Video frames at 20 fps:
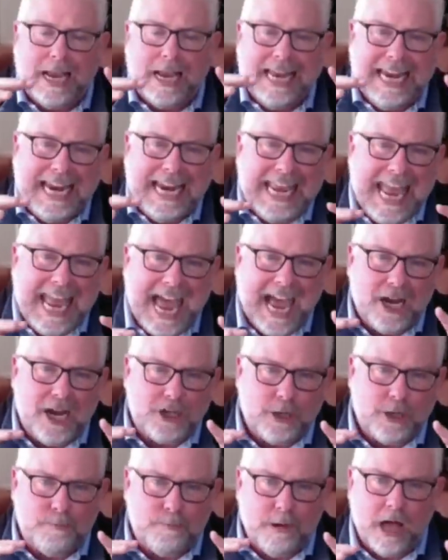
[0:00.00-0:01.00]
any
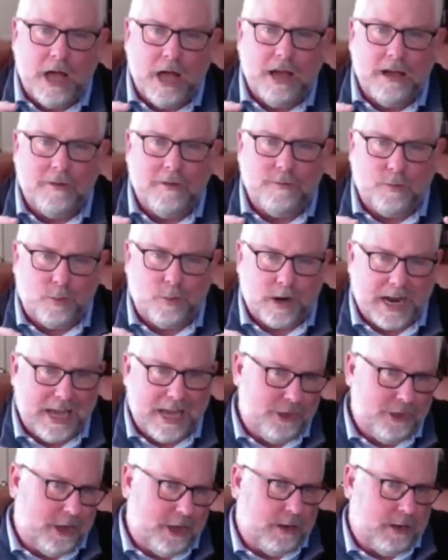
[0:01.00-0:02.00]
cash above what I
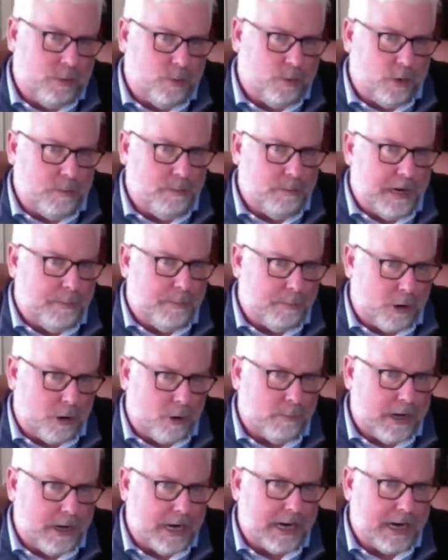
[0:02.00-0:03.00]
think would be
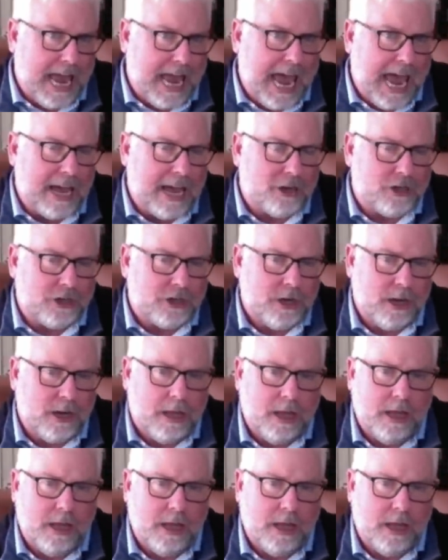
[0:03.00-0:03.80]
permanent cash,